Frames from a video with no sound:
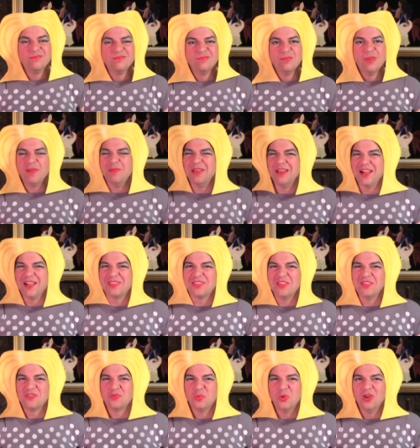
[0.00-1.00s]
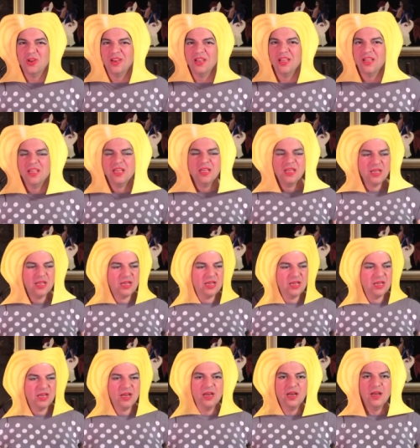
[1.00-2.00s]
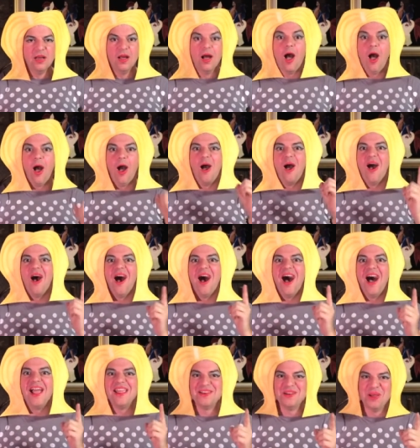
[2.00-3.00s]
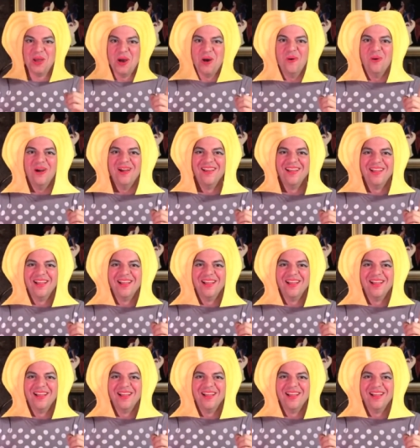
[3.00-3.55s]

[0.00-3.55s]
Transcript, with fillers: Maybe not this one. Uh, I know.